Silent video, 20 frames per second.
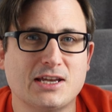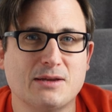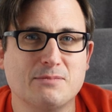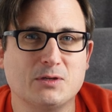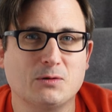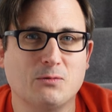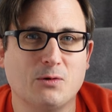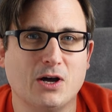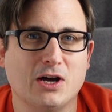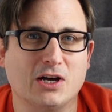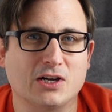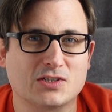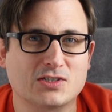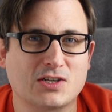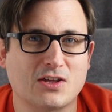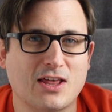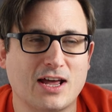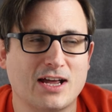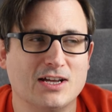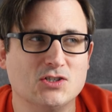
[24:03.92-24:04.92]
seem to work.
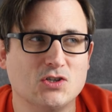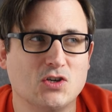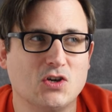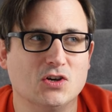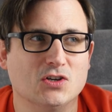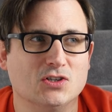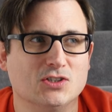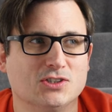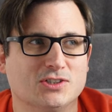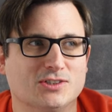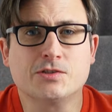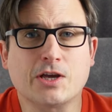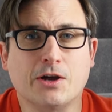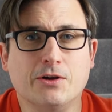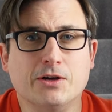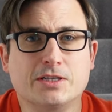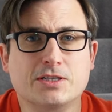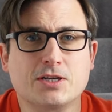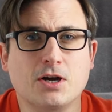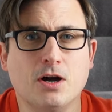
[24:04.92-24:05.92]
So that is good. So
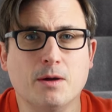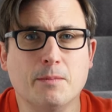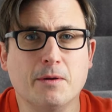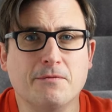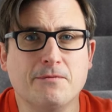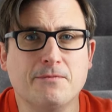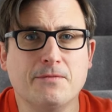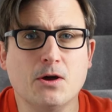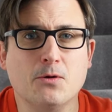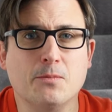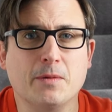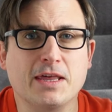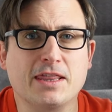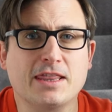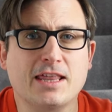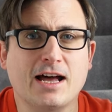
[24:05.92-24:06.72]
at the time of filming,